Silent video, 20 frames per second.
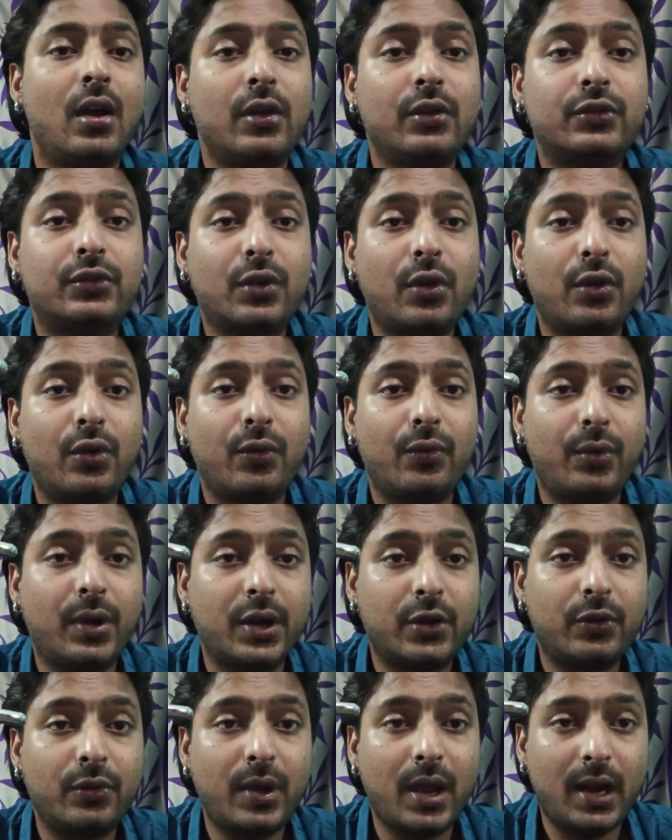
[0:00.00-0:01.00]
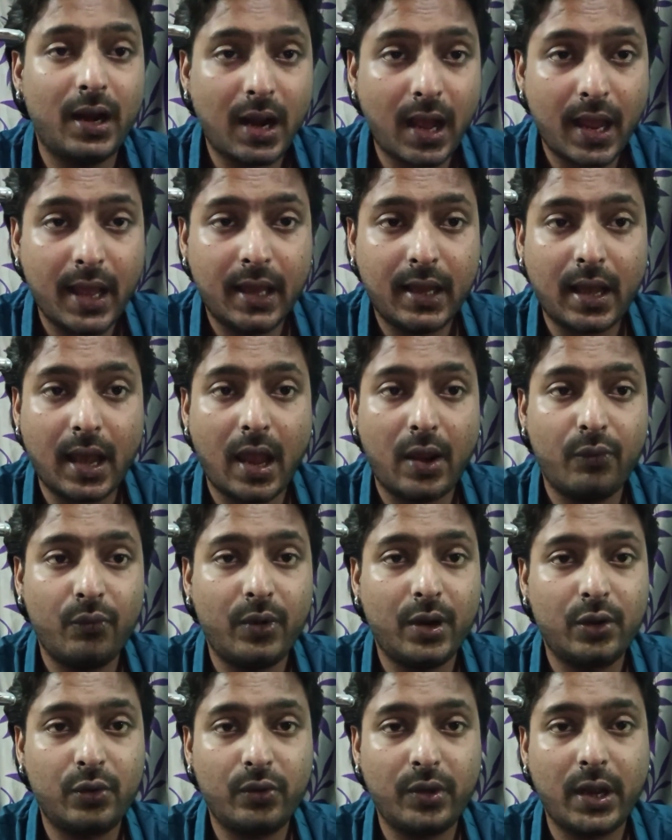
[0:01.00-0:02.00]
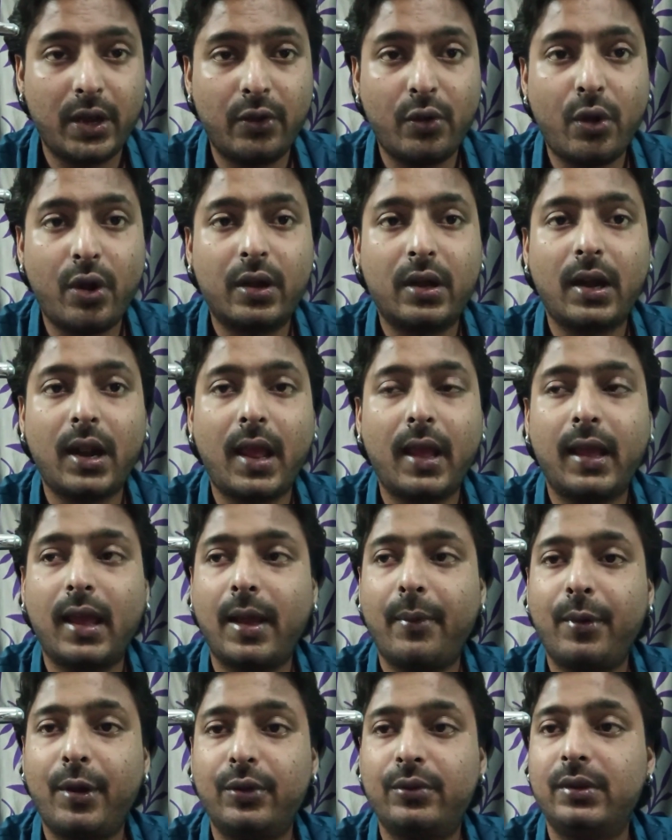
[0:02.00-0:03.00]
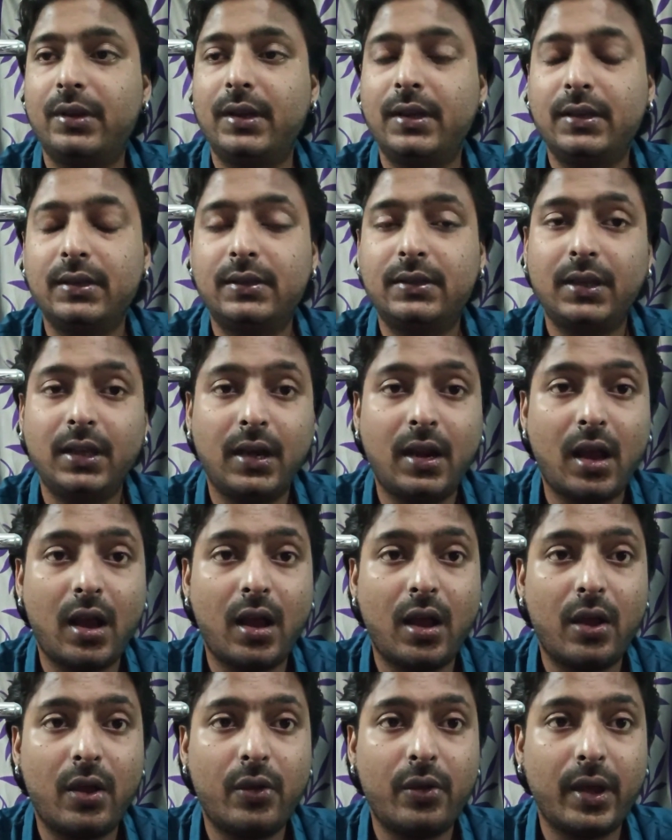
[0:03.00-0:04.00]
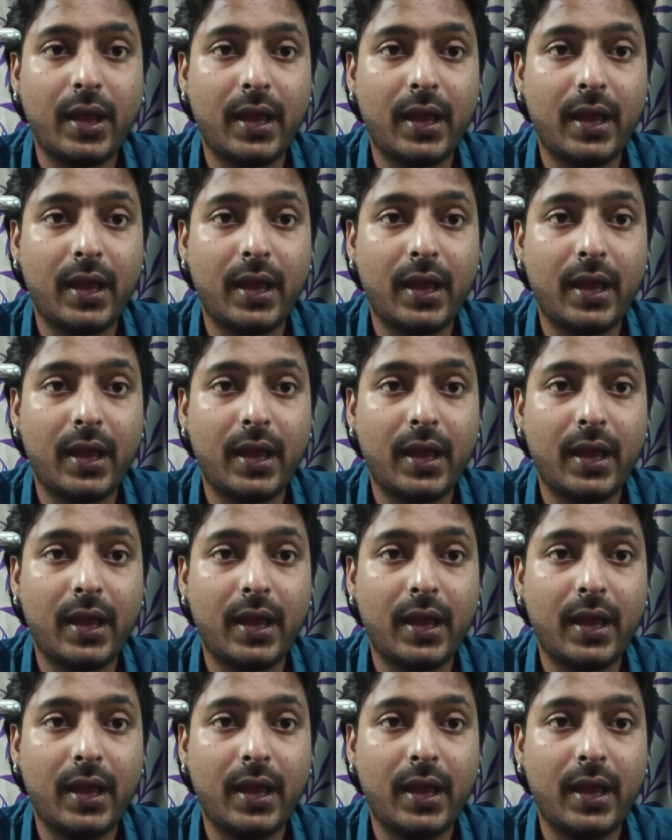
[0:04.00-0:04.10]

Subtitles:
So what do I like and what do I not like about these Jinhao